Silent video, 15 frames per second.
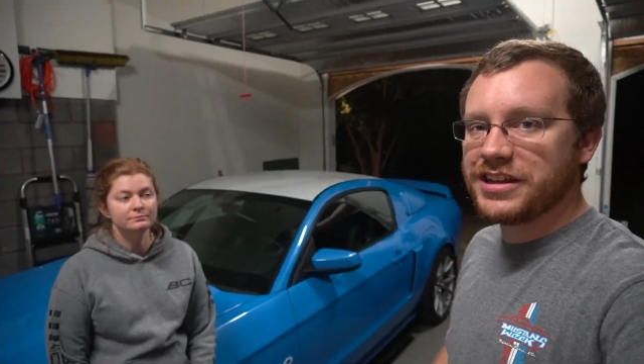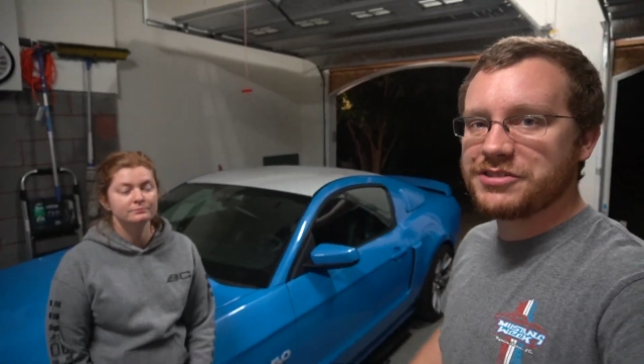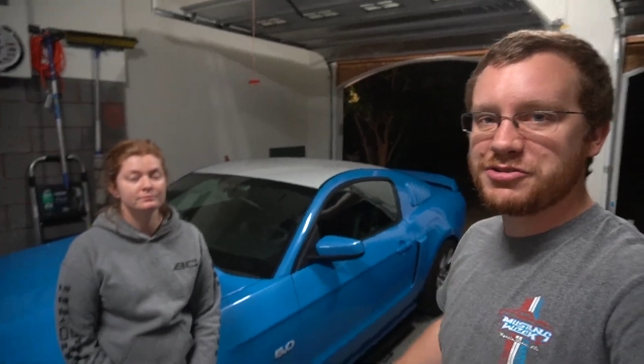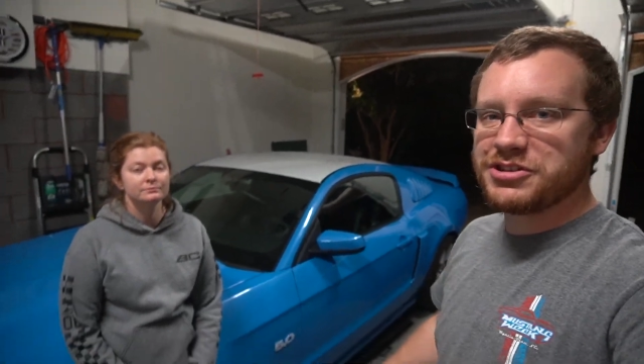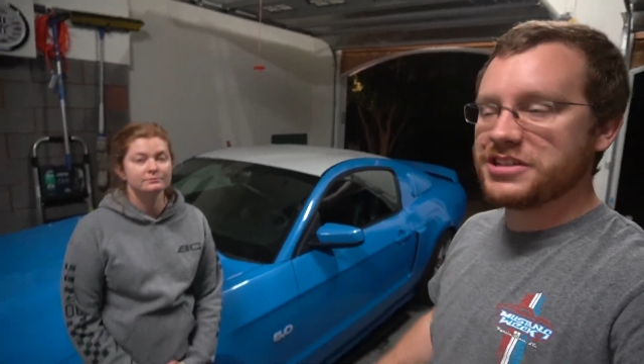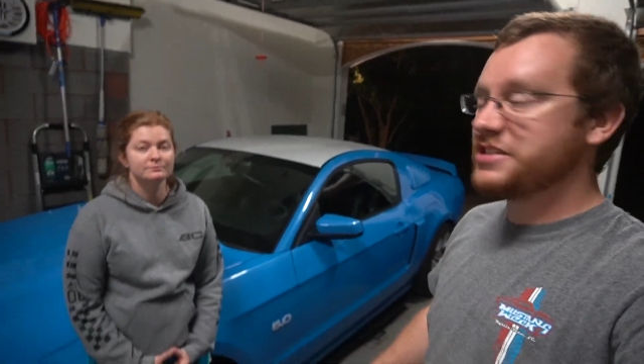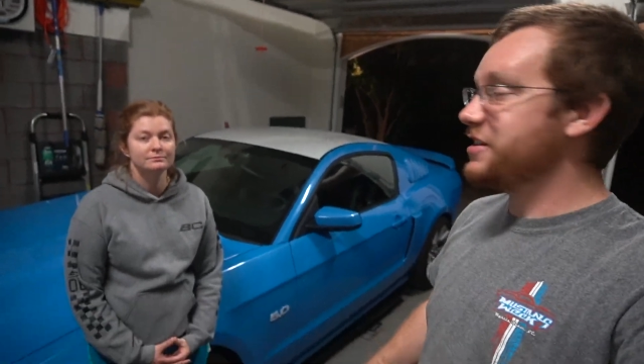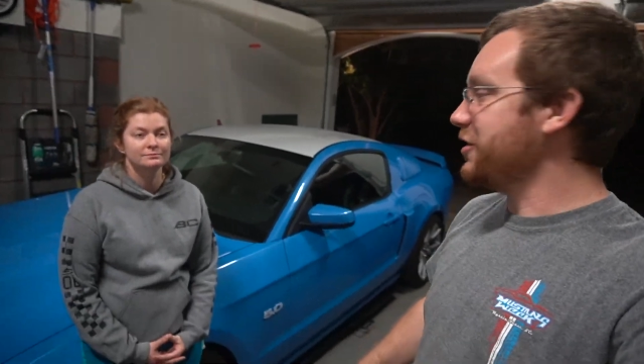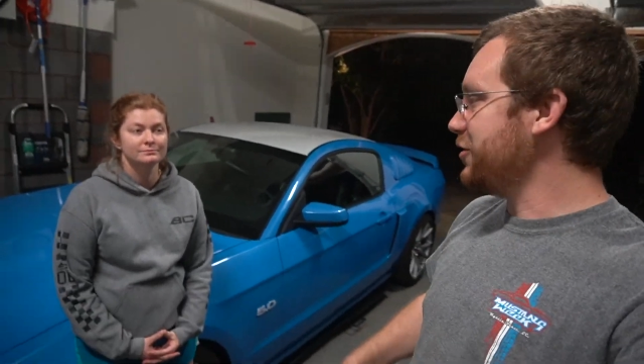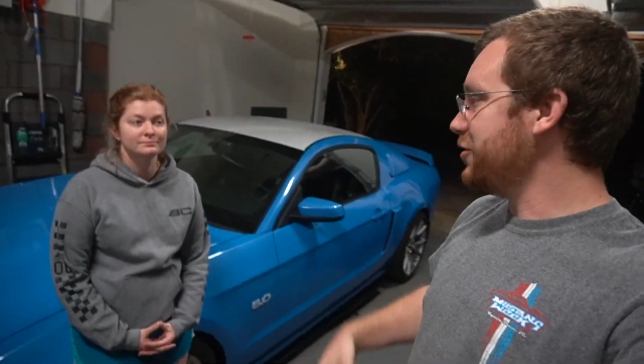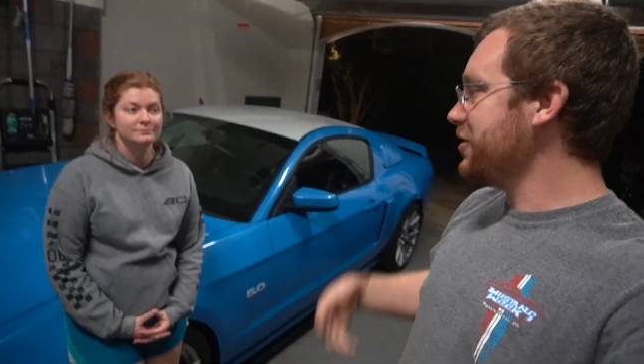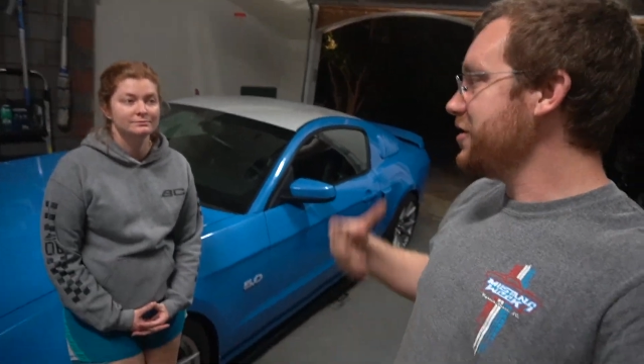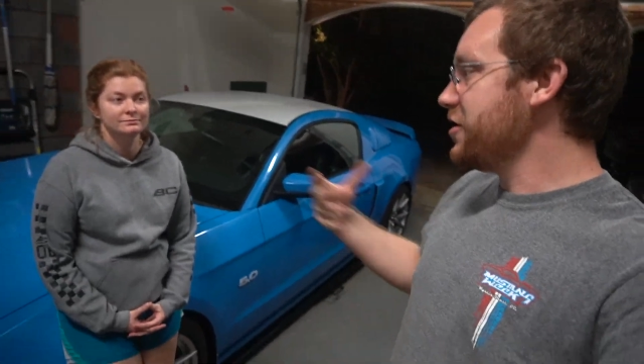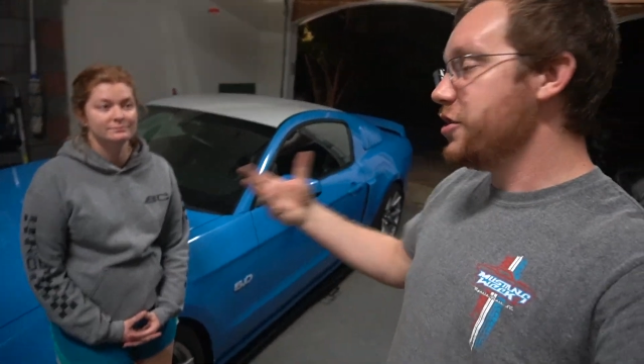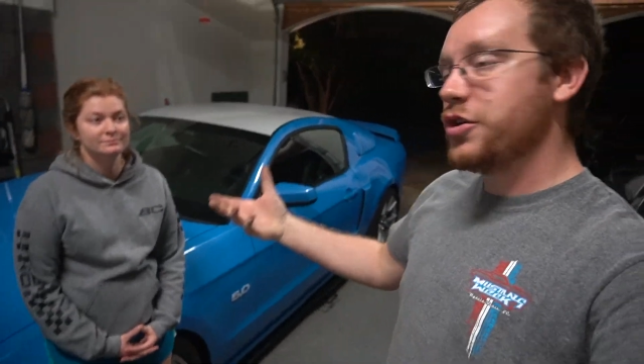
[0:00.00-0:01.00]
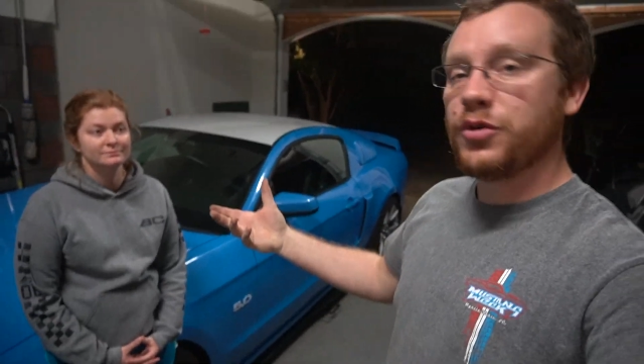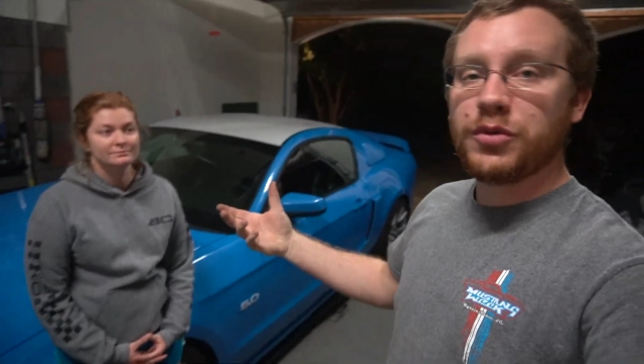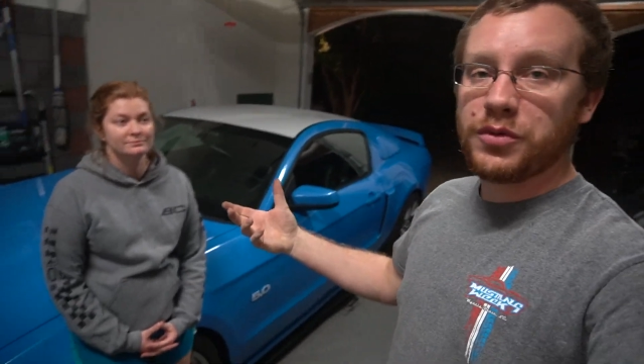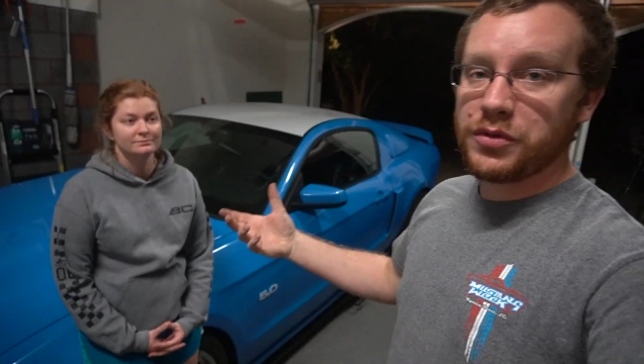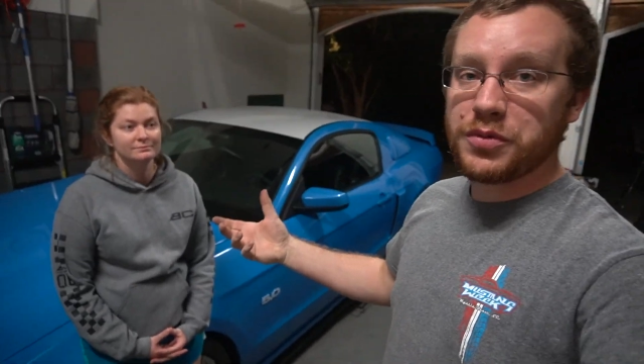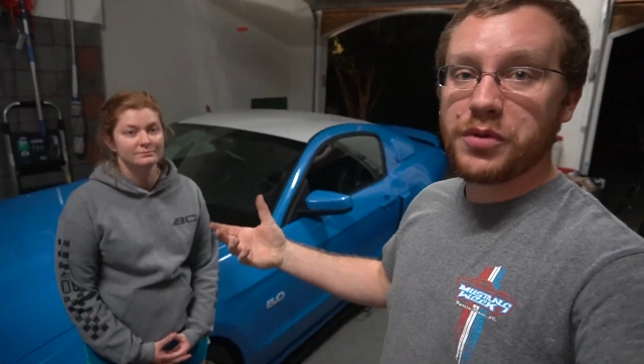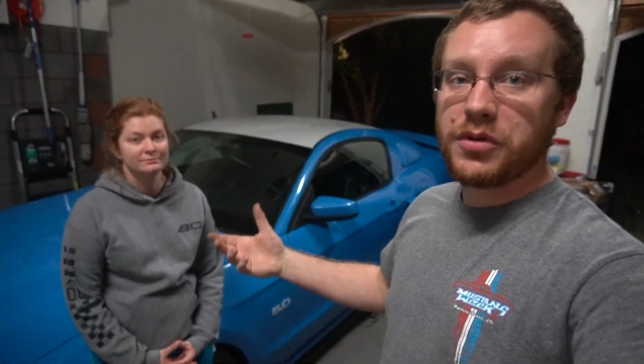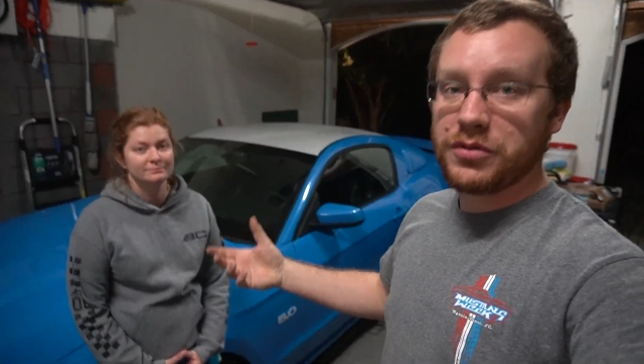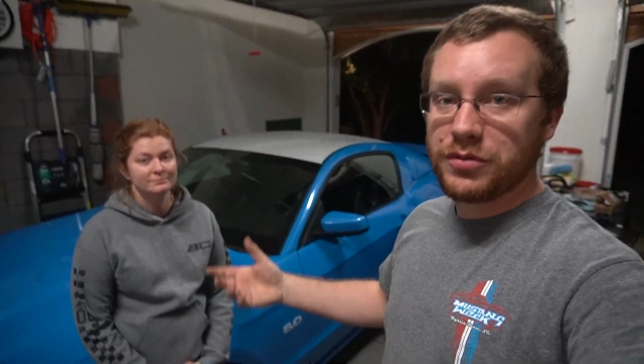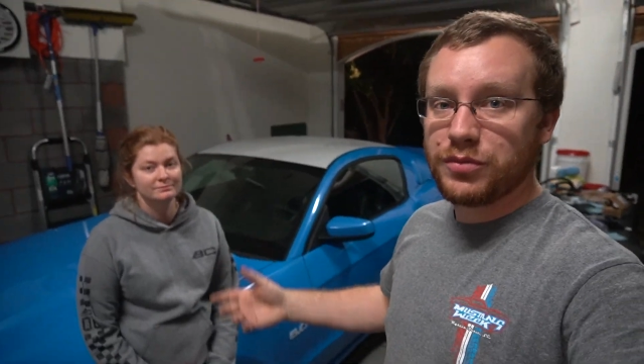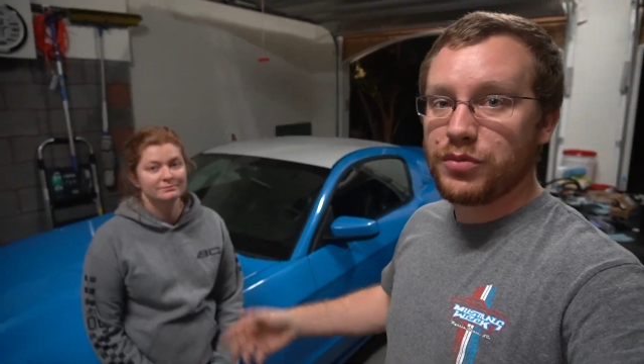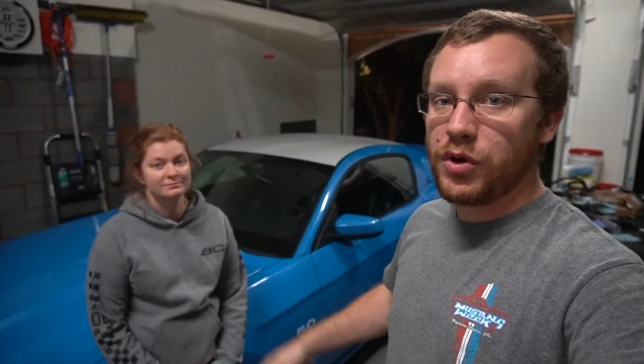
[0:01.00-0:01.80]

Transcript: As you can tell, we're both,